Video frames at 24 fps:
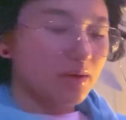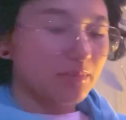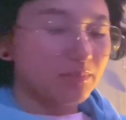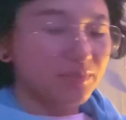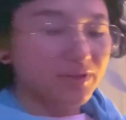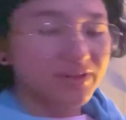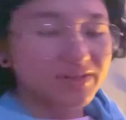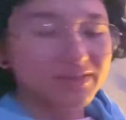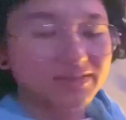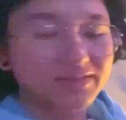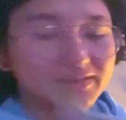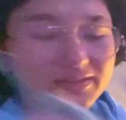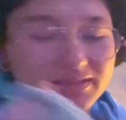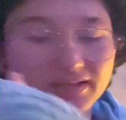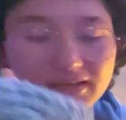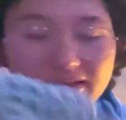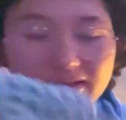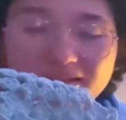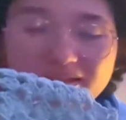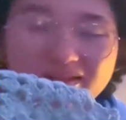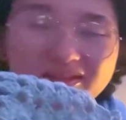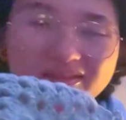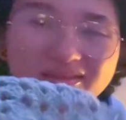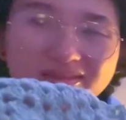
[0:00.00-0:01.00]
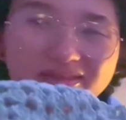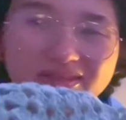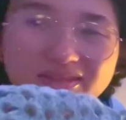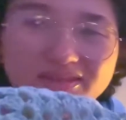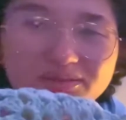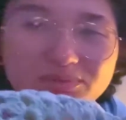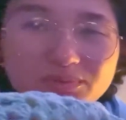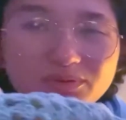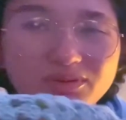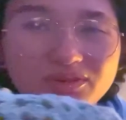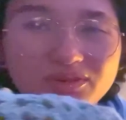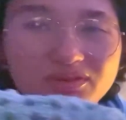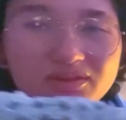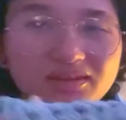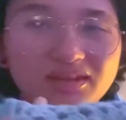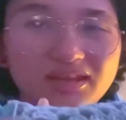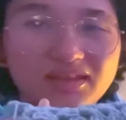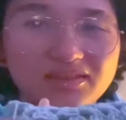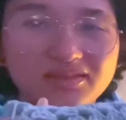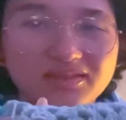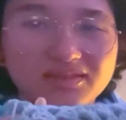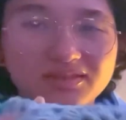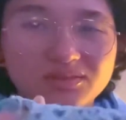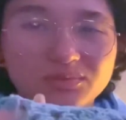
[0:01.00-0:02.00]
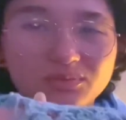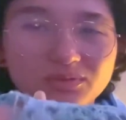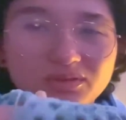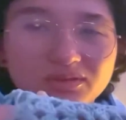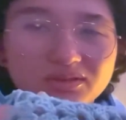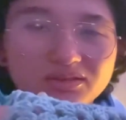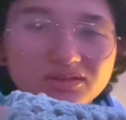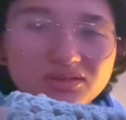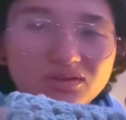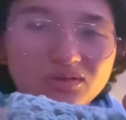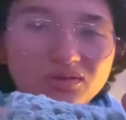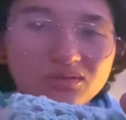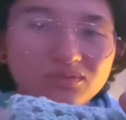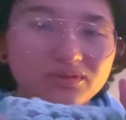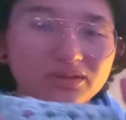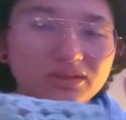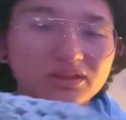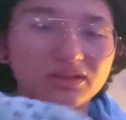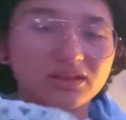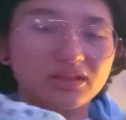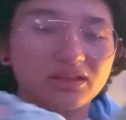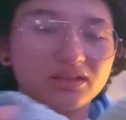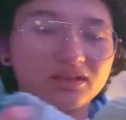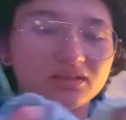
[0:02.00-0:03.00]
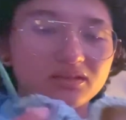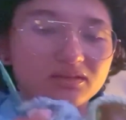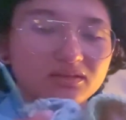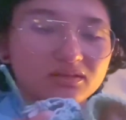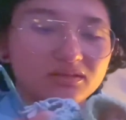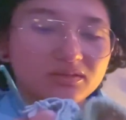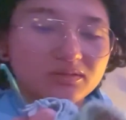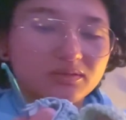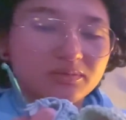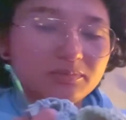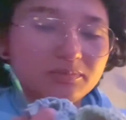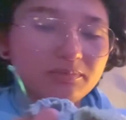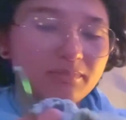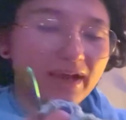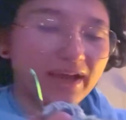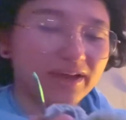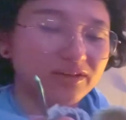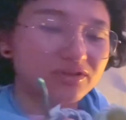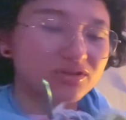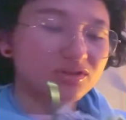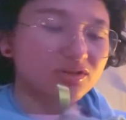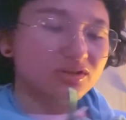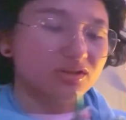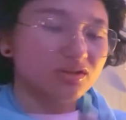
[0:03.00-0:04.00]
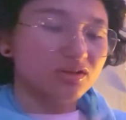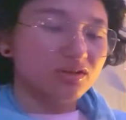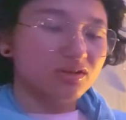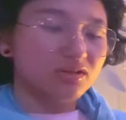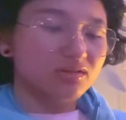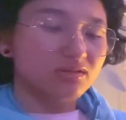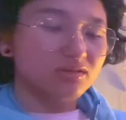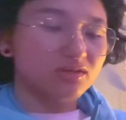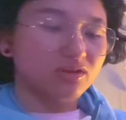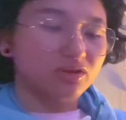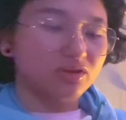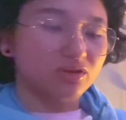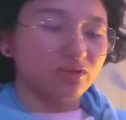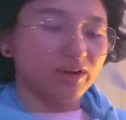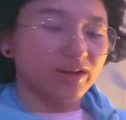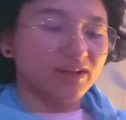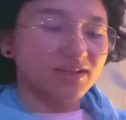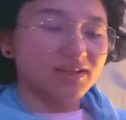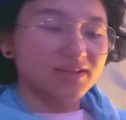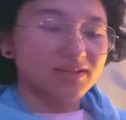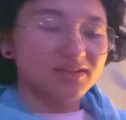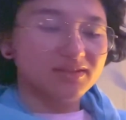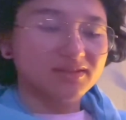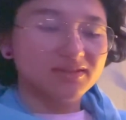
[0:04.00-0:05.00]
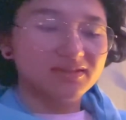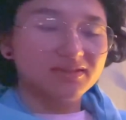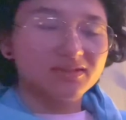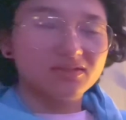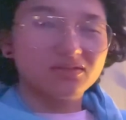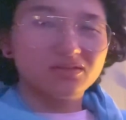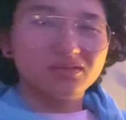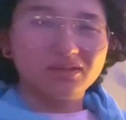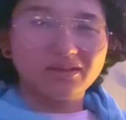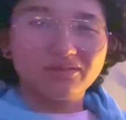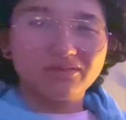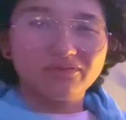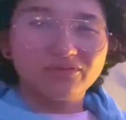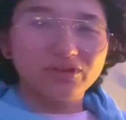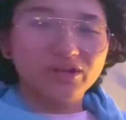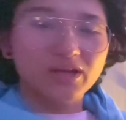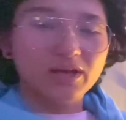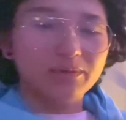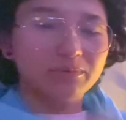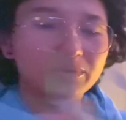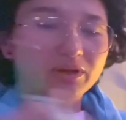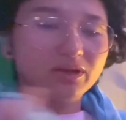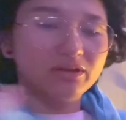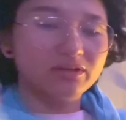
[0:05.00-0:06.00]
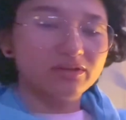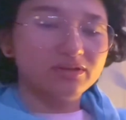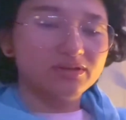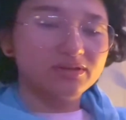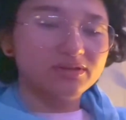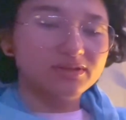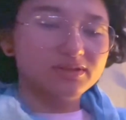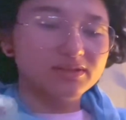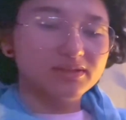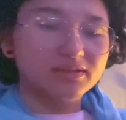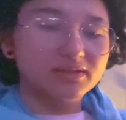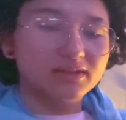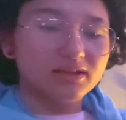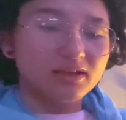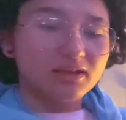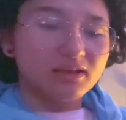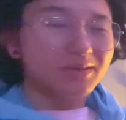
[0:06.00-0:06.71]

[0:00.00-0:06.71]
Plus, this one and this one don't really match the greatest for cup colors.